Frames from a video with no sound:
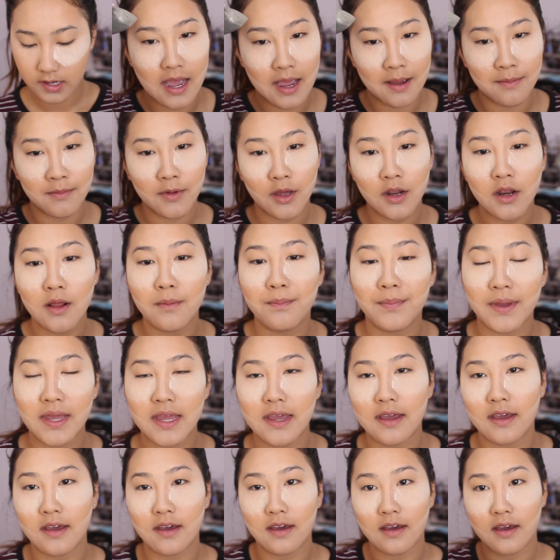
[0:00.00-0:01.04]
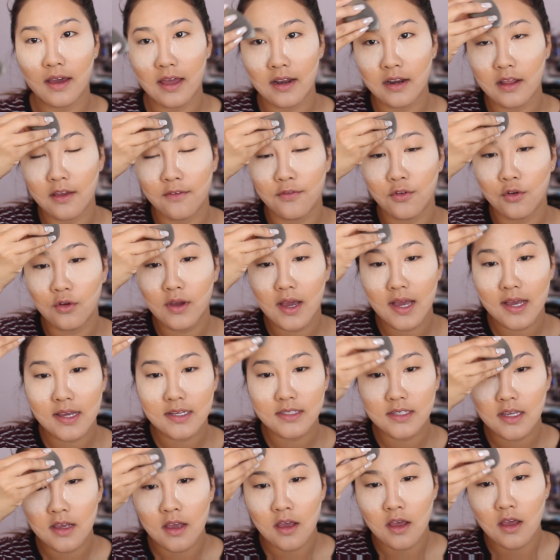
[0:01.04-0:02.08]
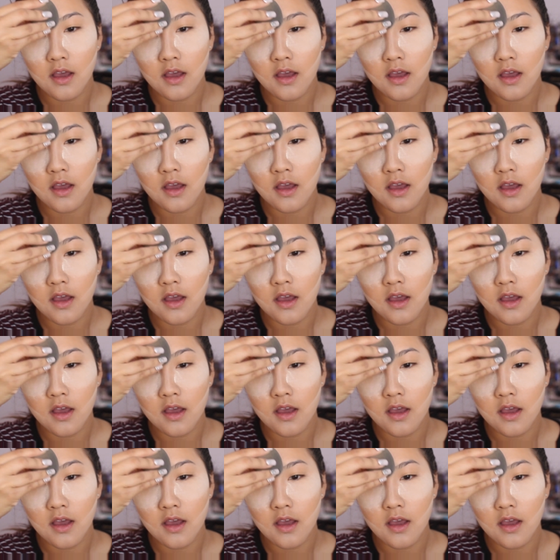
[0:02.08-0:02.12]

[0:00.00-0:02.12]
I'm gonna be here, and if you guys